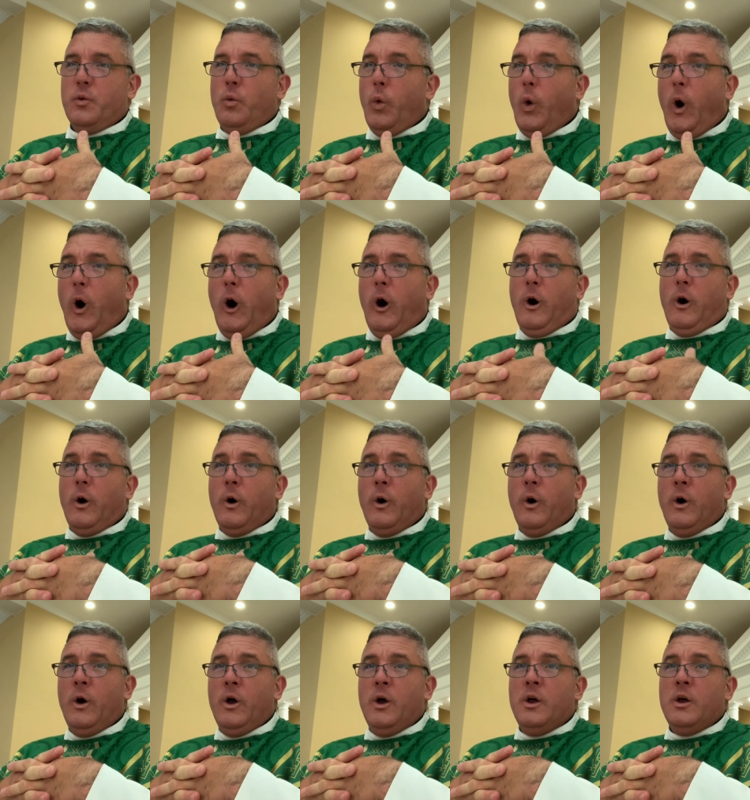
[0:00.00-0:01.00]

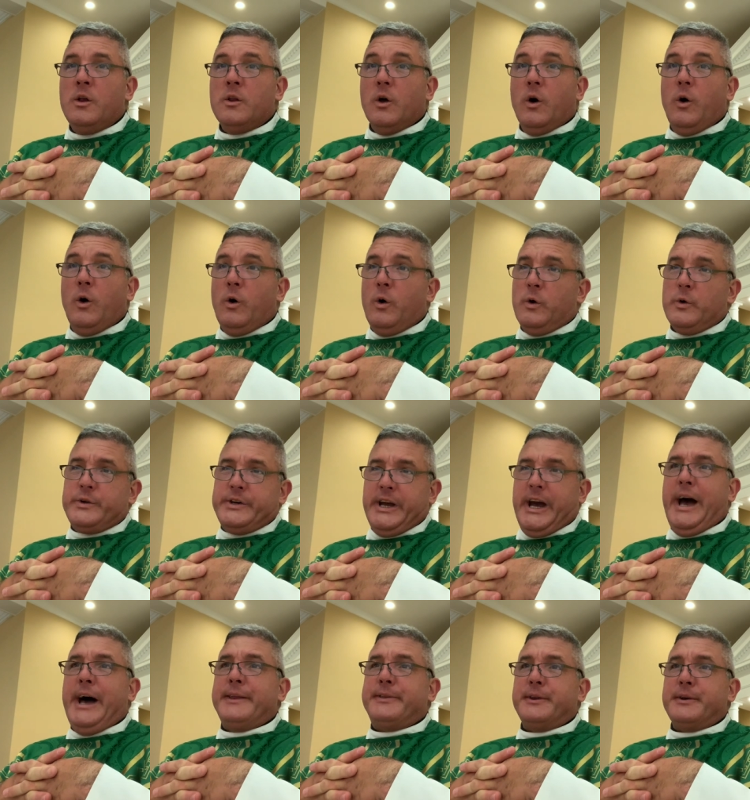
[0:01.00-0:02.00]
wall. The whole
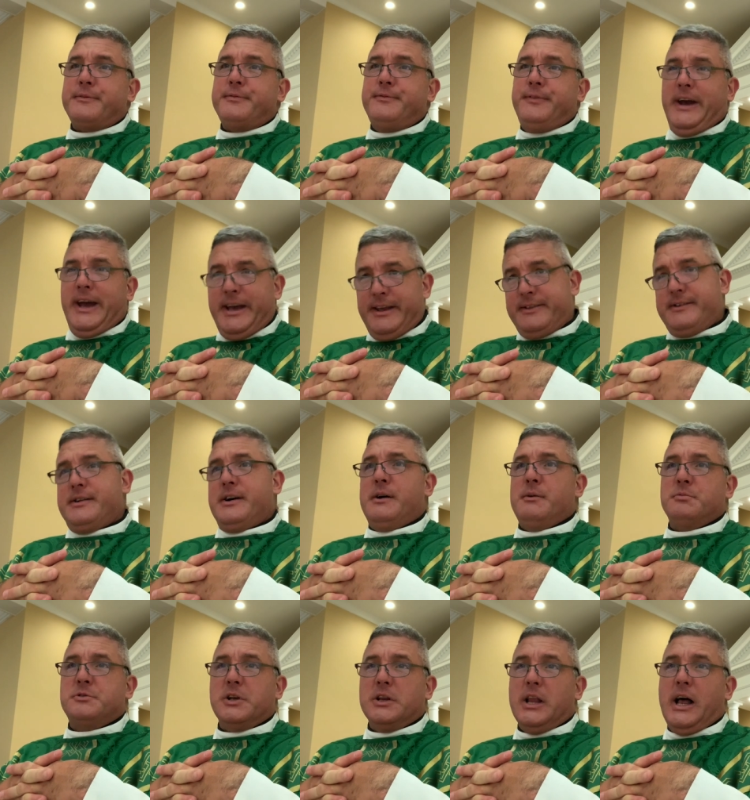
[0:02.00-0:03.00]
Catholic faith
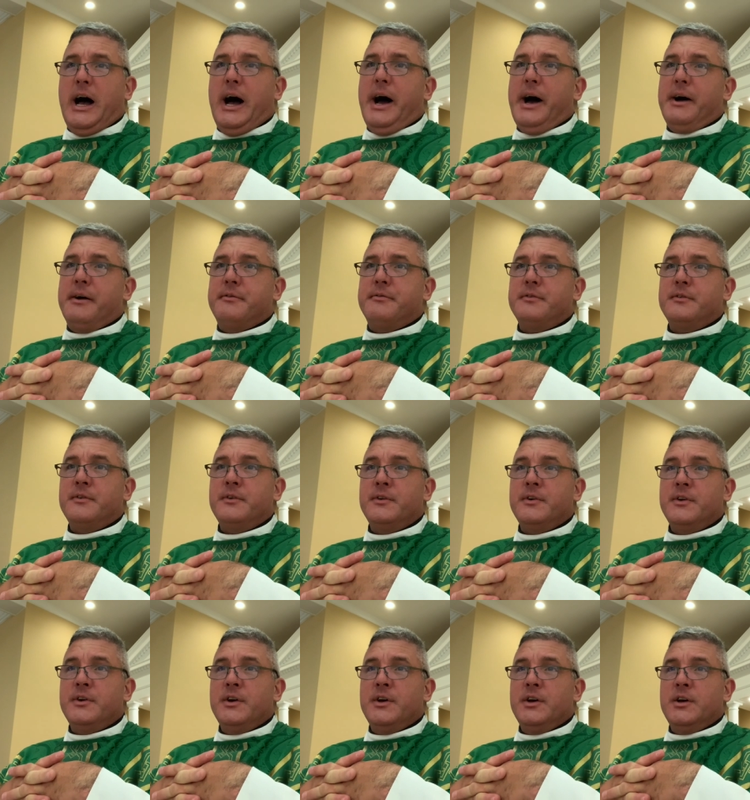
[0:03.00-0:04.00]
comes alive.
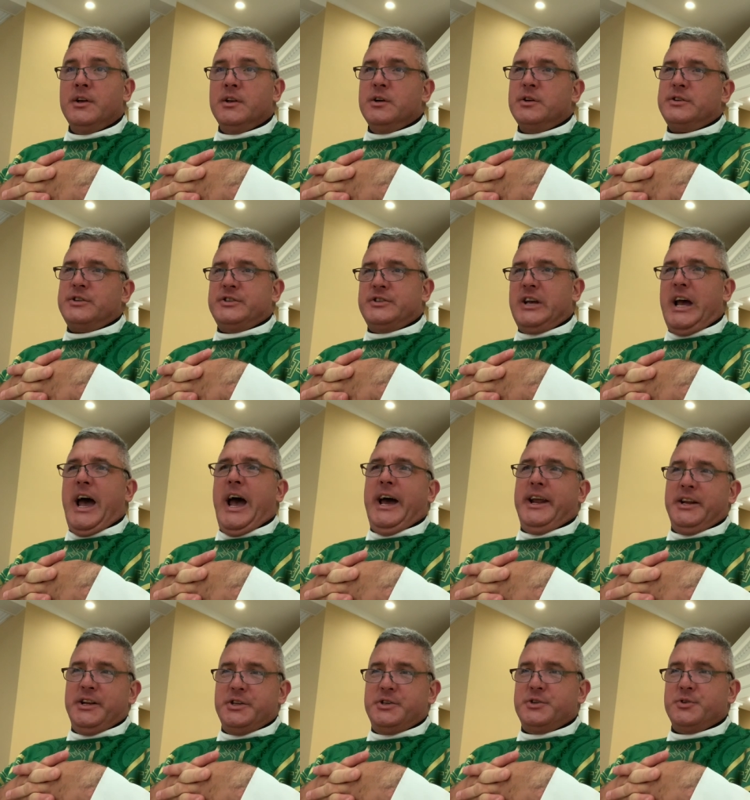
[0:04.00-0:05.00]
It looks
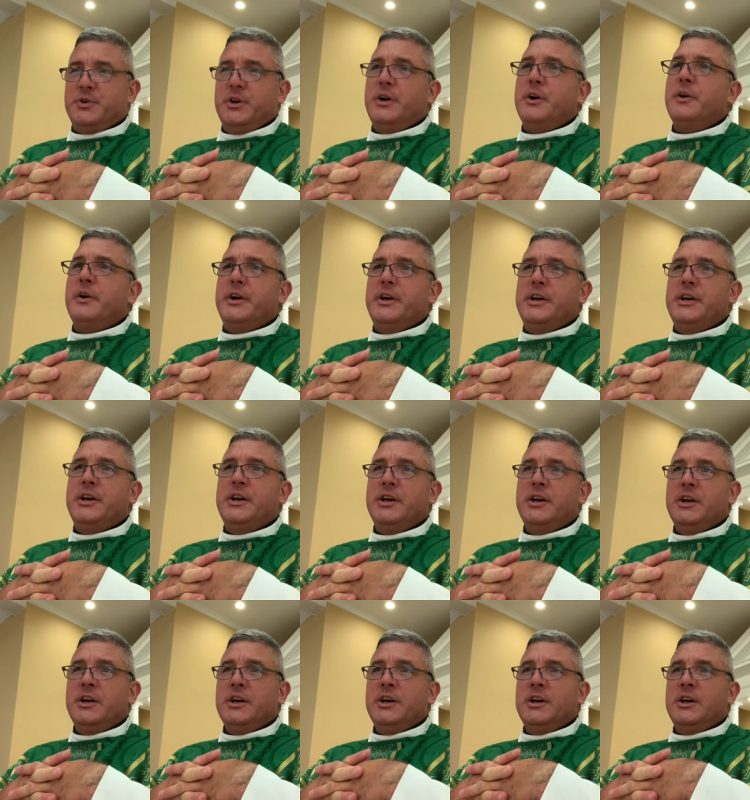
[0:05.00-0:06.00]
sad and
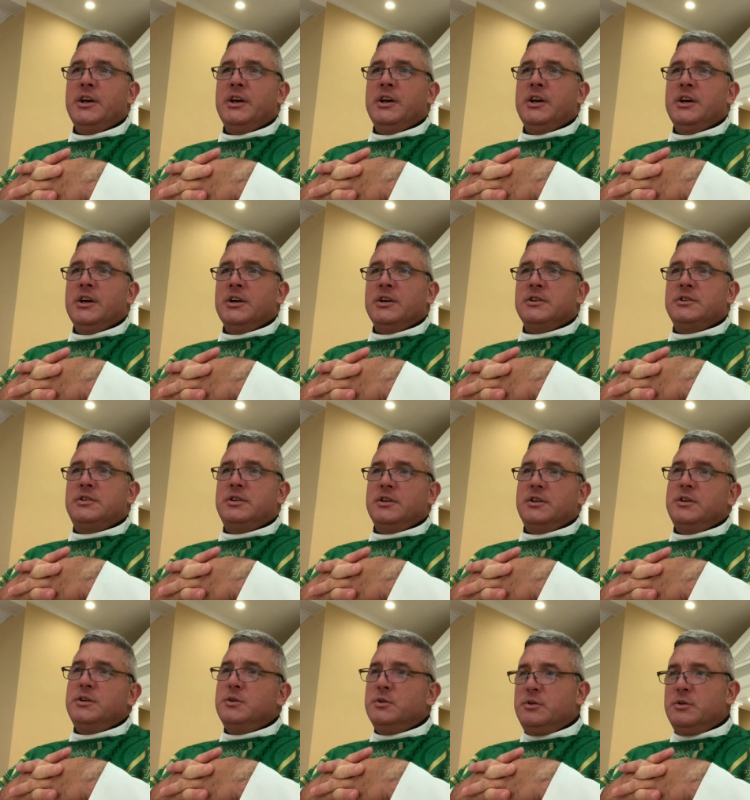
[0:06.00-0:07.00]
dreary
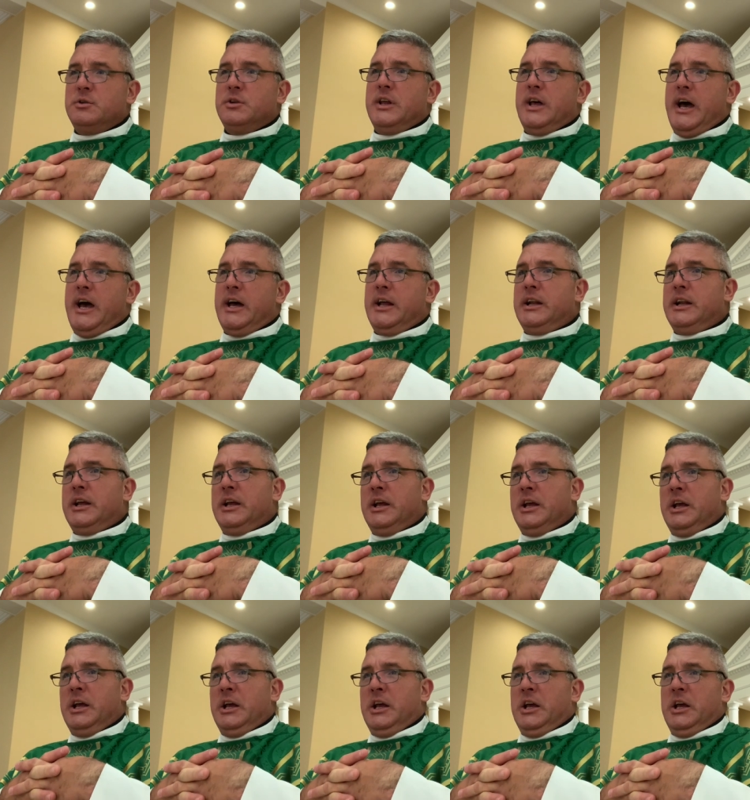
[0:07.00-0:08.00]
until you do
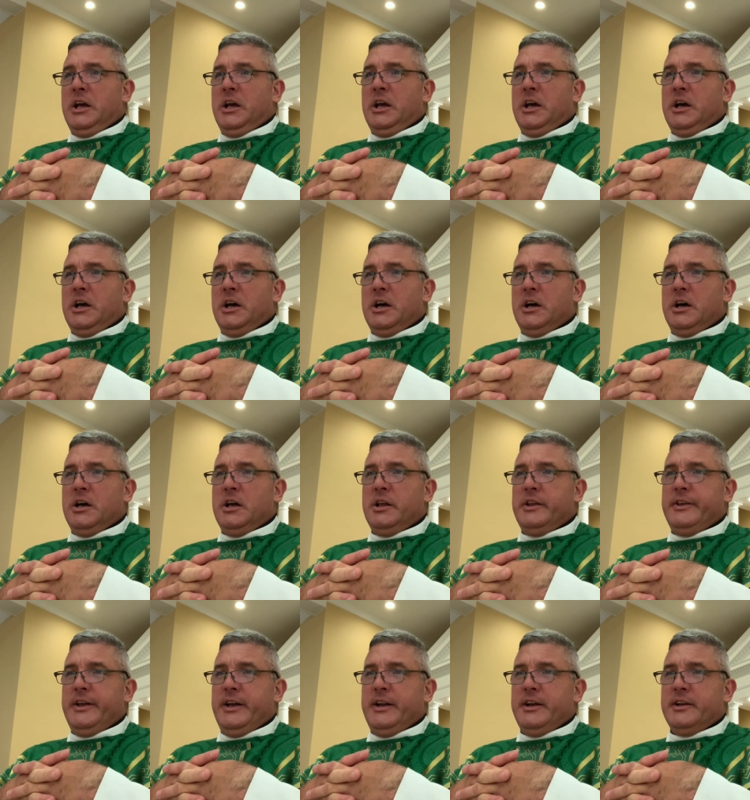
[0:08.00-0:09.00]
that. Uh,
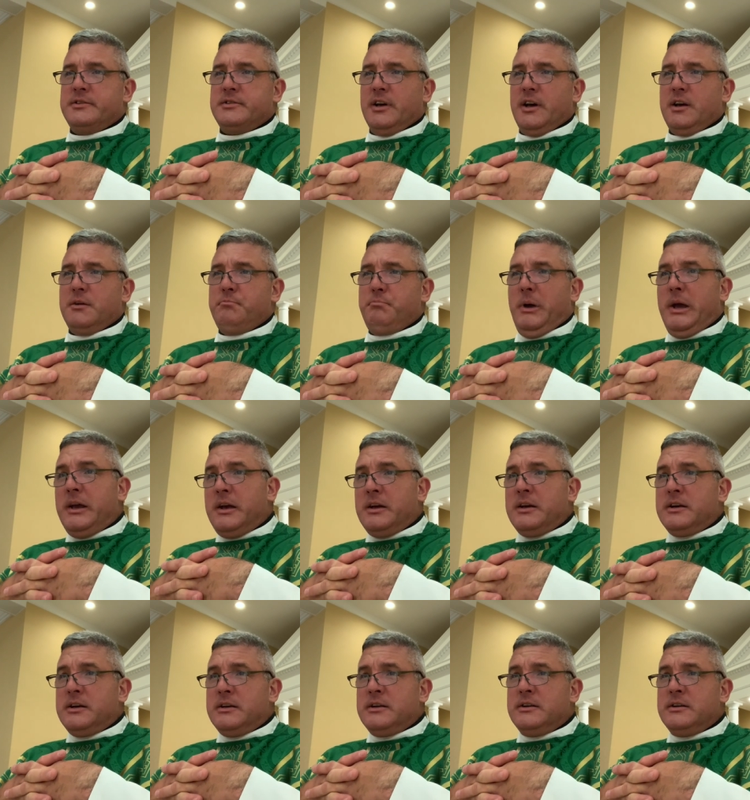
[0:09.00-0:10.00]
then it's like
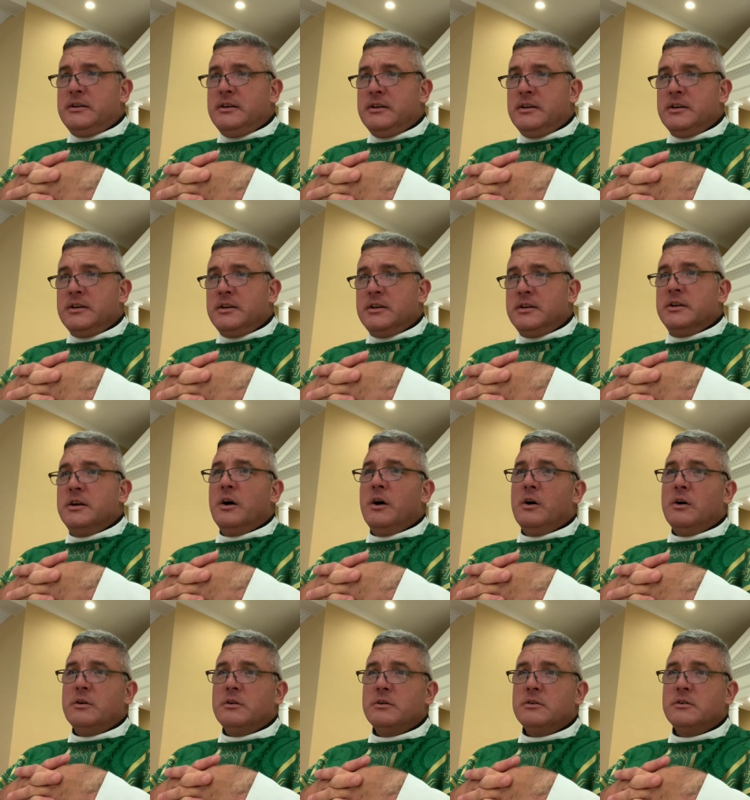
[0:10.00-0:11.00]
bing, you
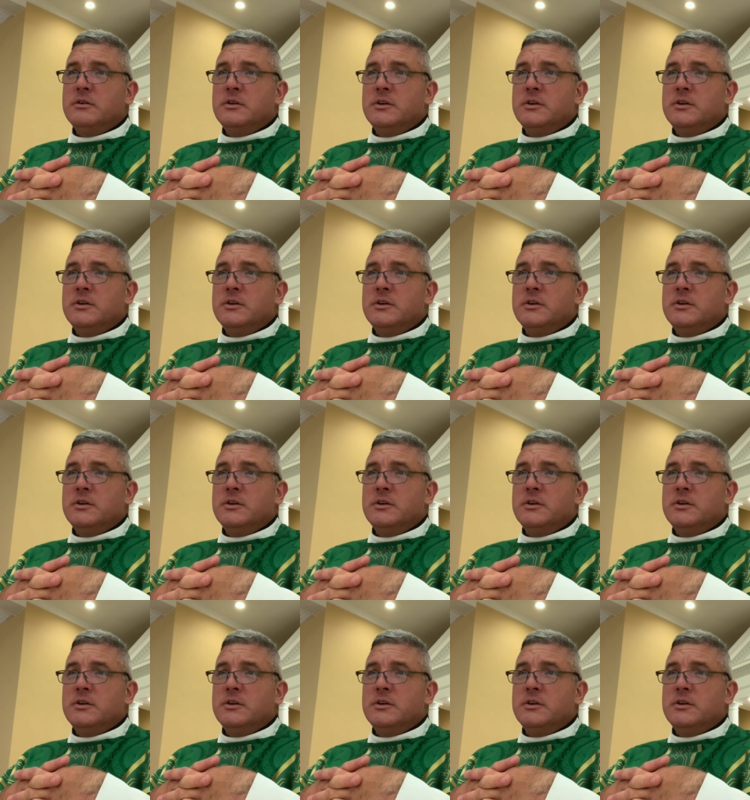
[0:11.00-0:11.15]
know,